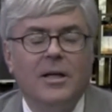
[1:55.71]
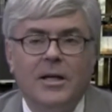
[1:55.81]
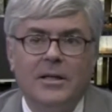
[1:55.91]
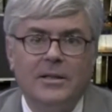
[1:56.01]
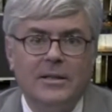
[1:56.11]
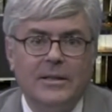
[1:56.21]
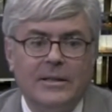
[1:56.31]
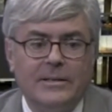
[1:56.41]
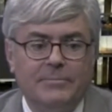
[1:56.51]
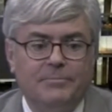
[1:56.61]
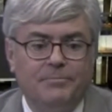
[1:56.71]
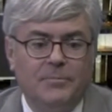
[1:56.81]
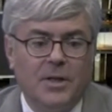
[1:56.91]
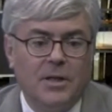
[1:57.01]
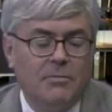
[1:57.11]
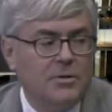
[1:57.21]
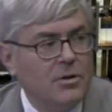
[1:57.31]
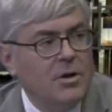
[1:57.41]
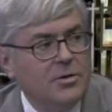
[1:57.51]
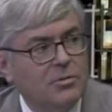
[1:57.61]
and then I went
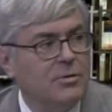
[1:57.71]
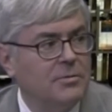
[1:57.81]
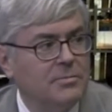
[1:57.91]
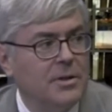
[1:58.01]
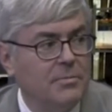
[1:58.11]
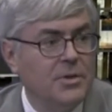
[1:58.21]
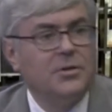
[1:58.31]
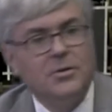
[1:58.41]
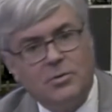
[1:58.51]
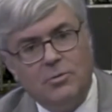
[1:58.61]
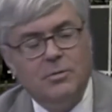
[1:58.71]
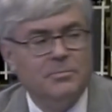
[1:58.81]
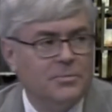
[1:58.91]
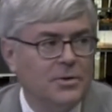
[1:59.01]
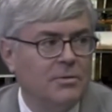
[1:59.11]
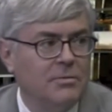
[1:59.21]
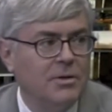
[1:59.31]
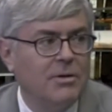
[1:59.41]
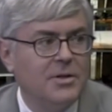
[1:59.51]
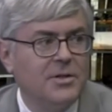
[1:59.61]
to law school and business school. So
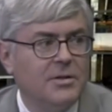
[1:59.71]
here